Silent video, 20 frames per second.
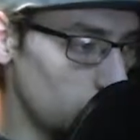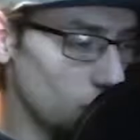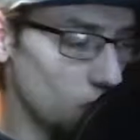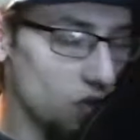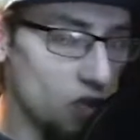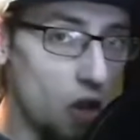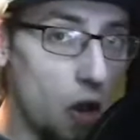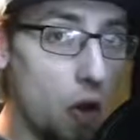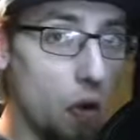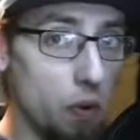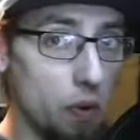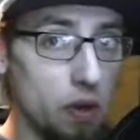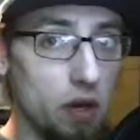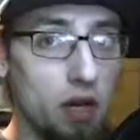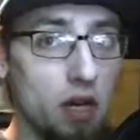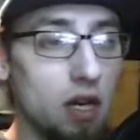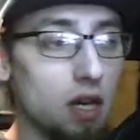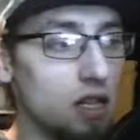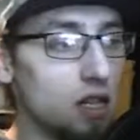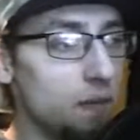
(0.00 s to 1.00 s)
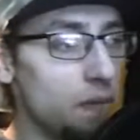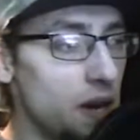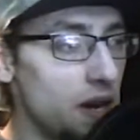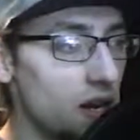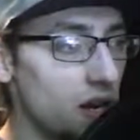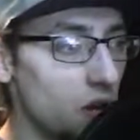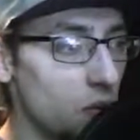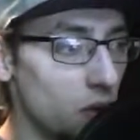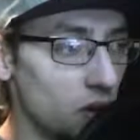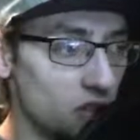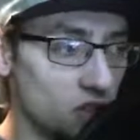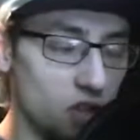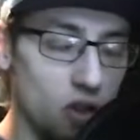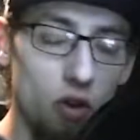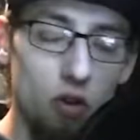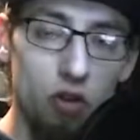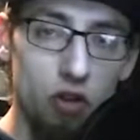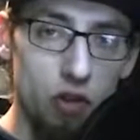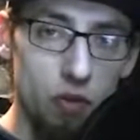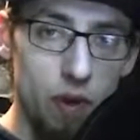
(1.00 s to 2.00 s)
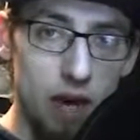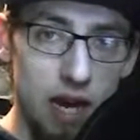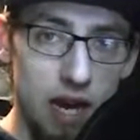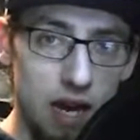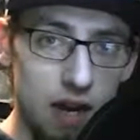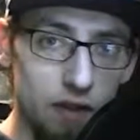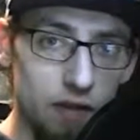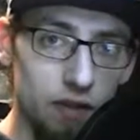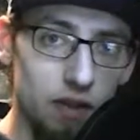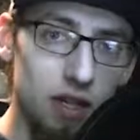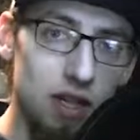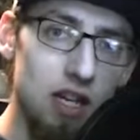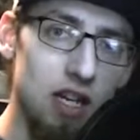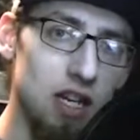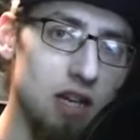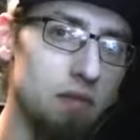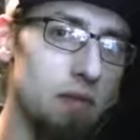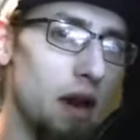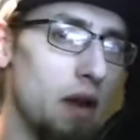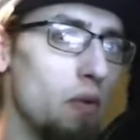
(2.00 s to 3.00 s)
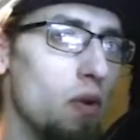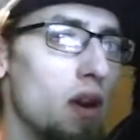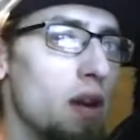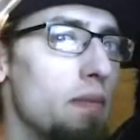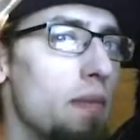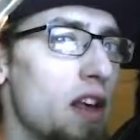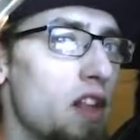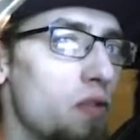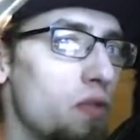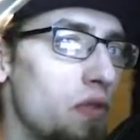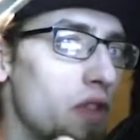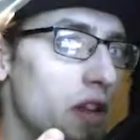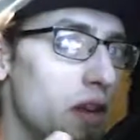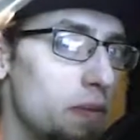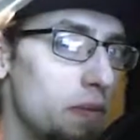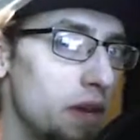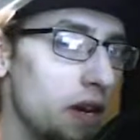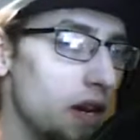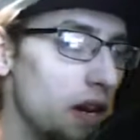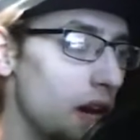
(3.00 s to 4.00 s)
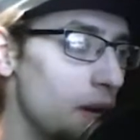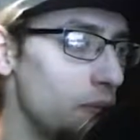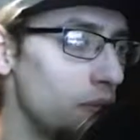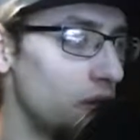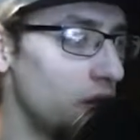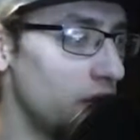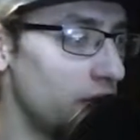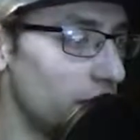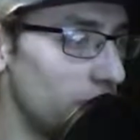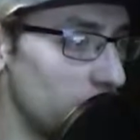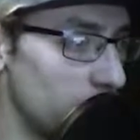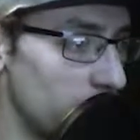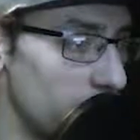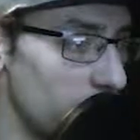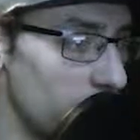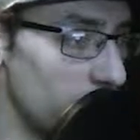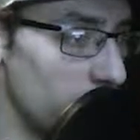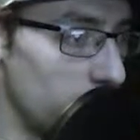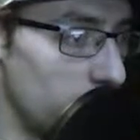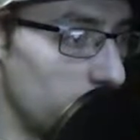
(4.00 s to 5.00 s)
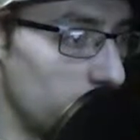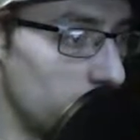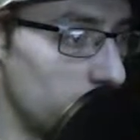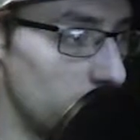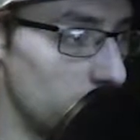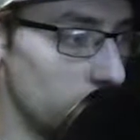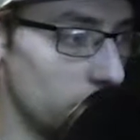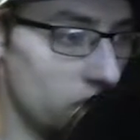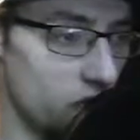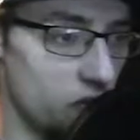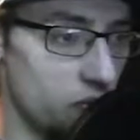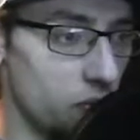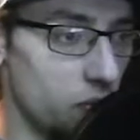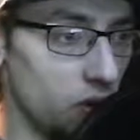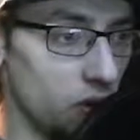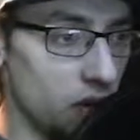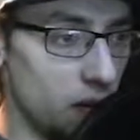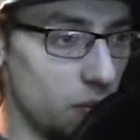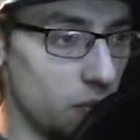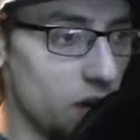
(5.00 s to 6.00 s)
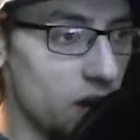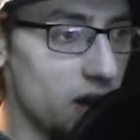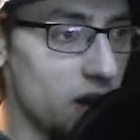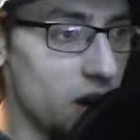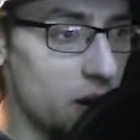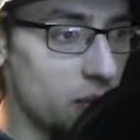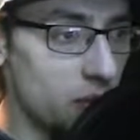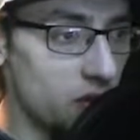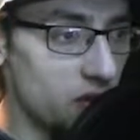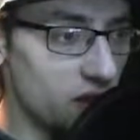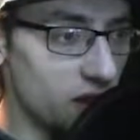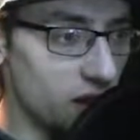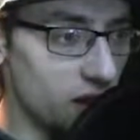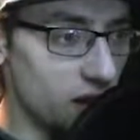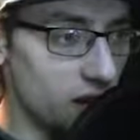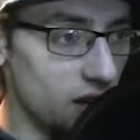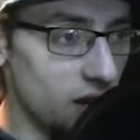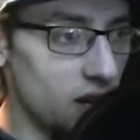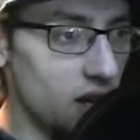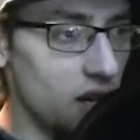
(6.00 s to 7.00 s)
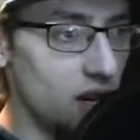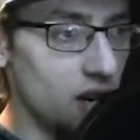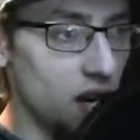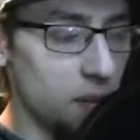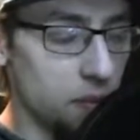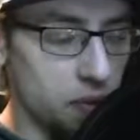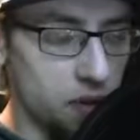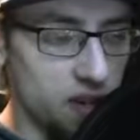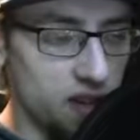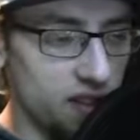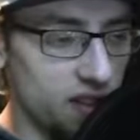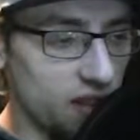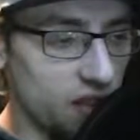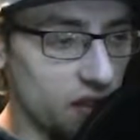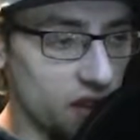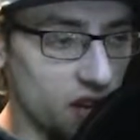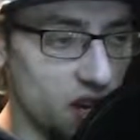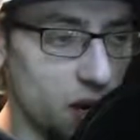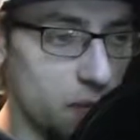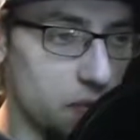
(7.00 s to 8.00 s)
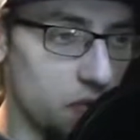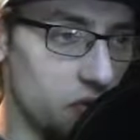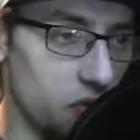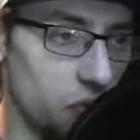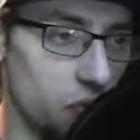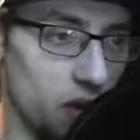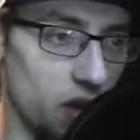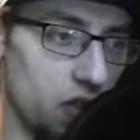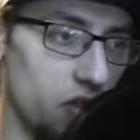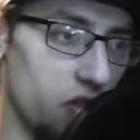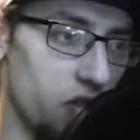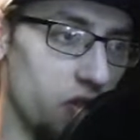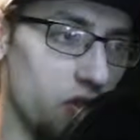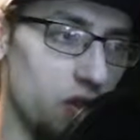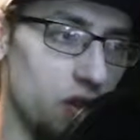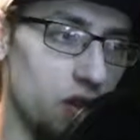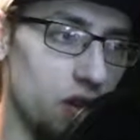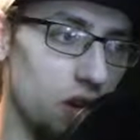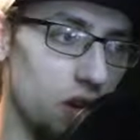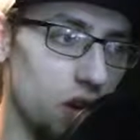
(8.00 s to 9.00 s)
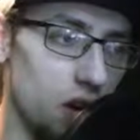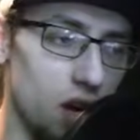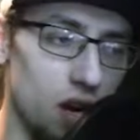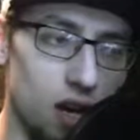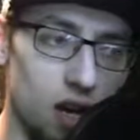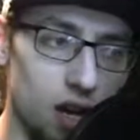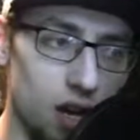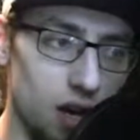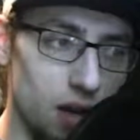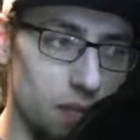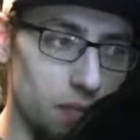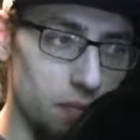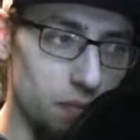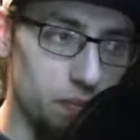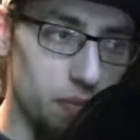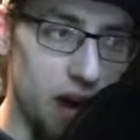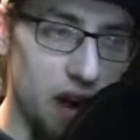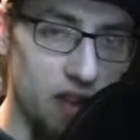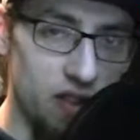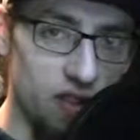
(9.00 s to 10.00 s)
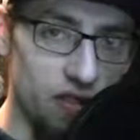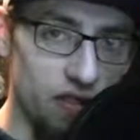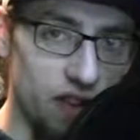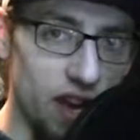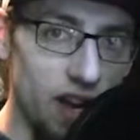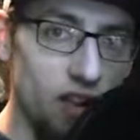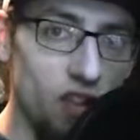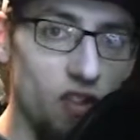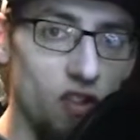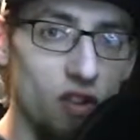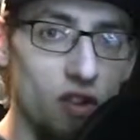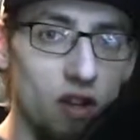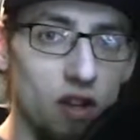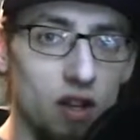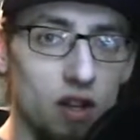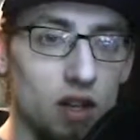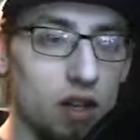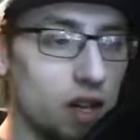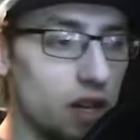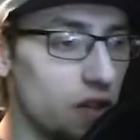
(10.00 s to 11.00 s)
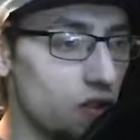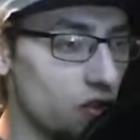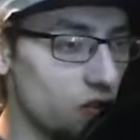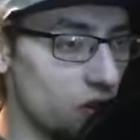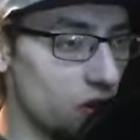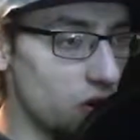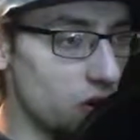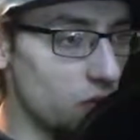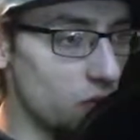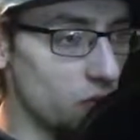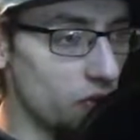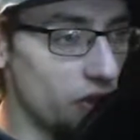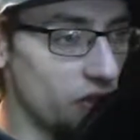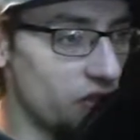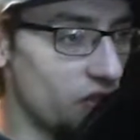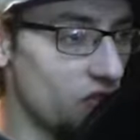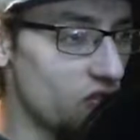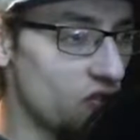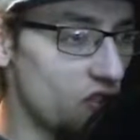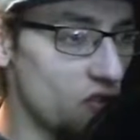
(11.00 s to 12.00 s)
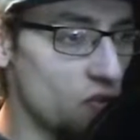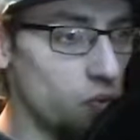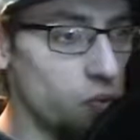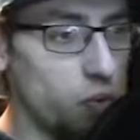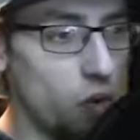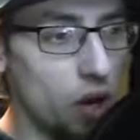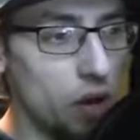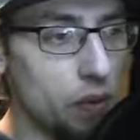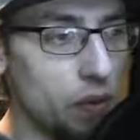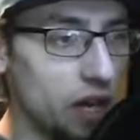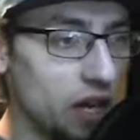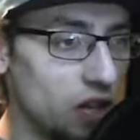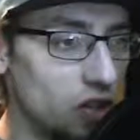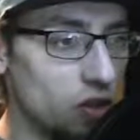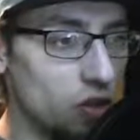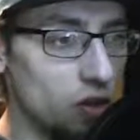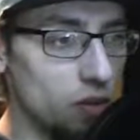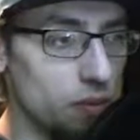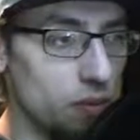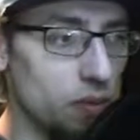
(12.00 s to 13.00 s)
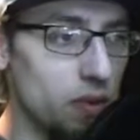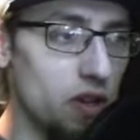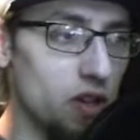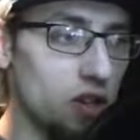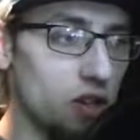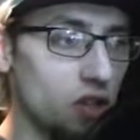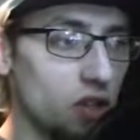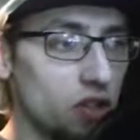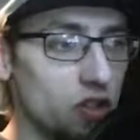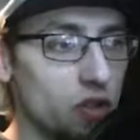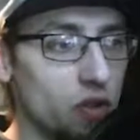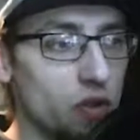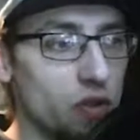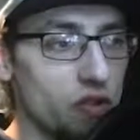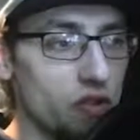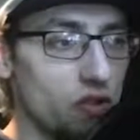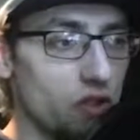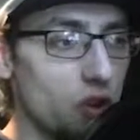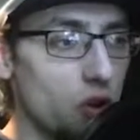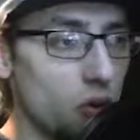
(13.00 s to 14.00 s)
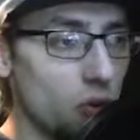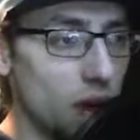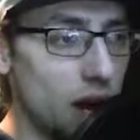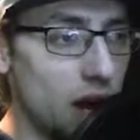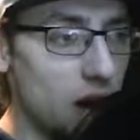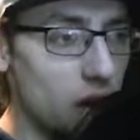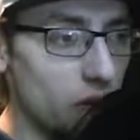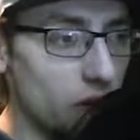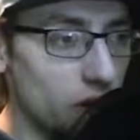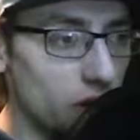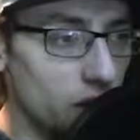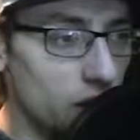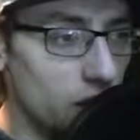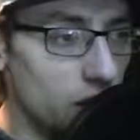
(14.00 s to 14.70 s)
tone. Depending on what tone you have, you might want to mess with it a bit. I believe for this one, let's just pull it up. Right now I'm using a preset that comes with Bias Effects. So this is just one way to do it. But what you could do is go around